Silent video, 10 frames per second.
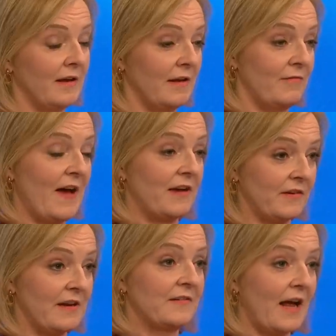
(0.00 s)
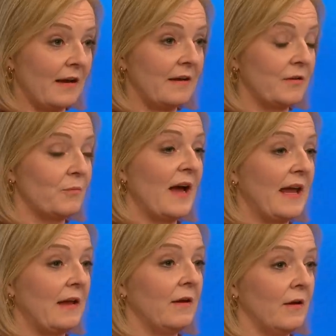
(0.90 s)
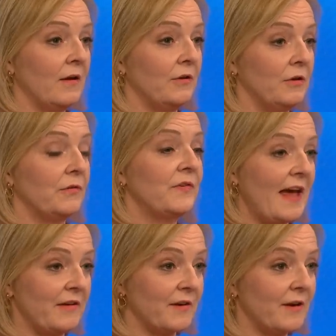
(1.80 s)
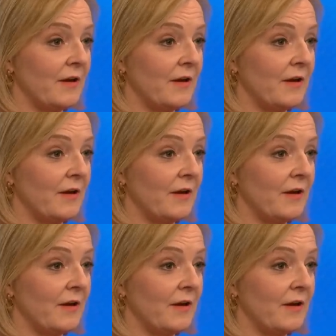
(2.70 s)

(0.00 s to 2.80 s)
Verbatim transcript: in fact, in exactly the way you said,